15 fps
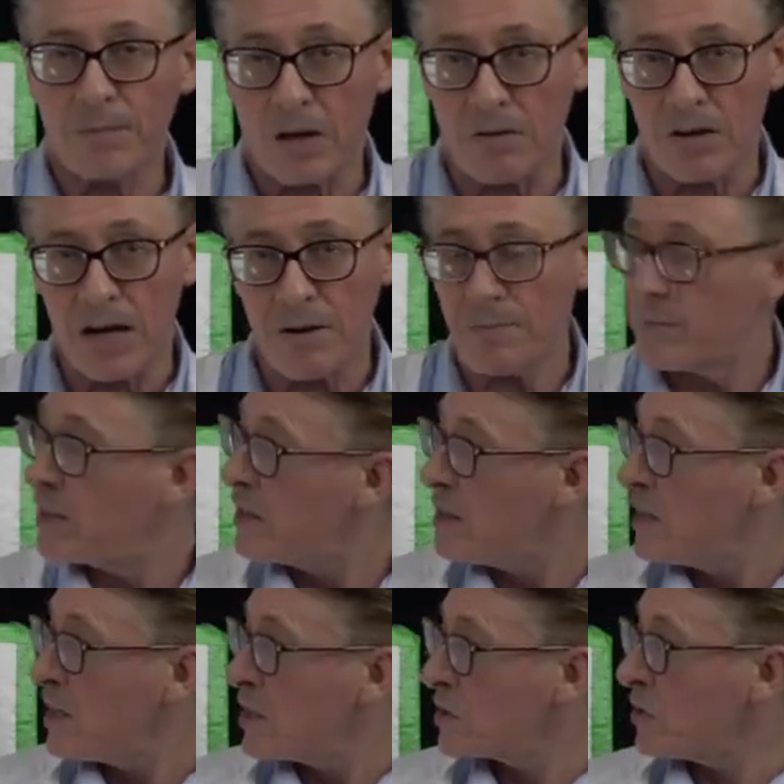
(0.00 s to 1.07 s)
All right?
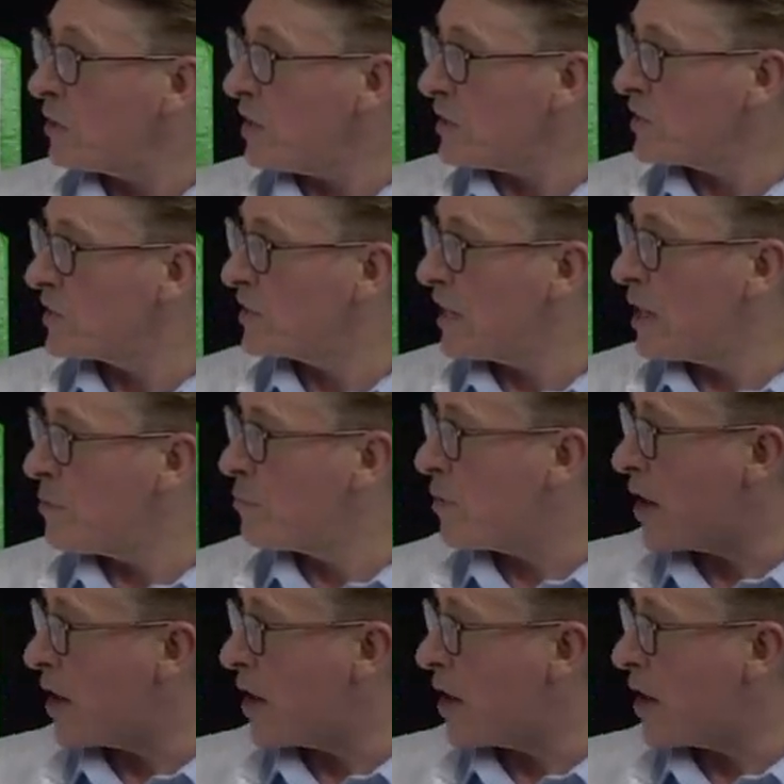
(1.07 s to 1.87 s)
So let's stand